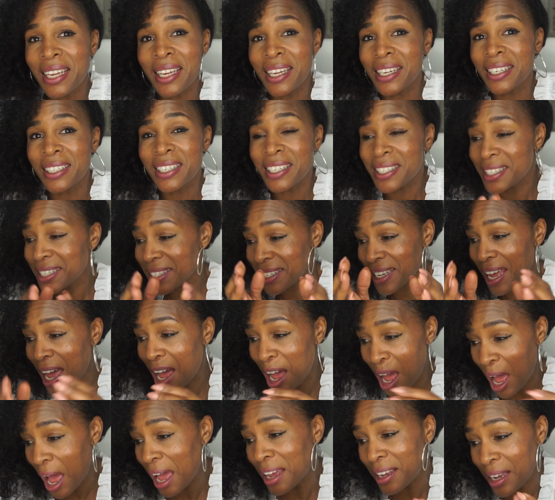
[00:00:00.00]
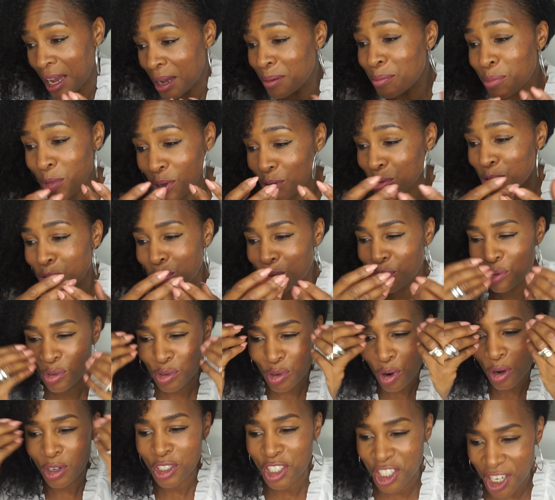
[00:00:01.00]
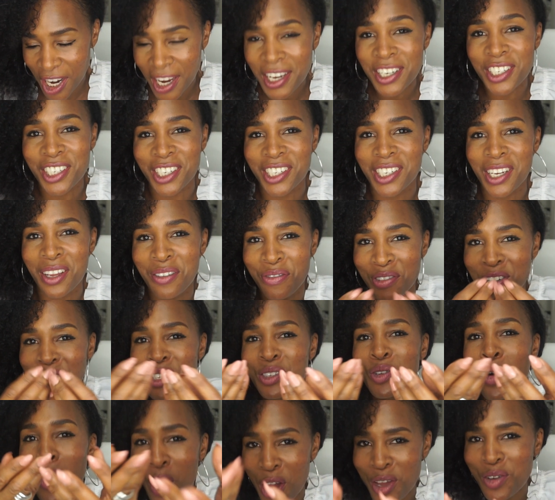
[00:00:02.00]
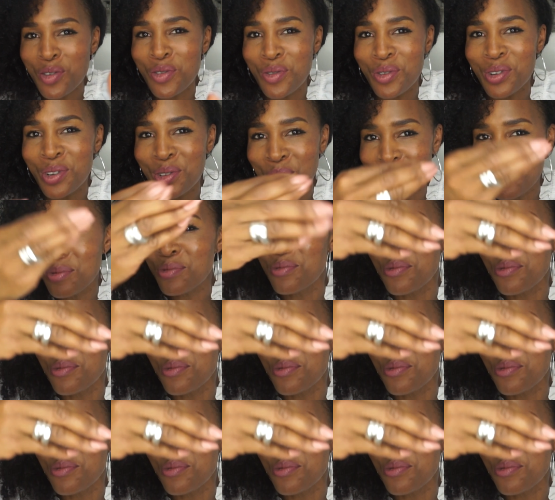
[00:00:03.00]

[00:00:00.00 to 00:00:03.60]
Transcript: hey, listen, you don't change it. If it's going good,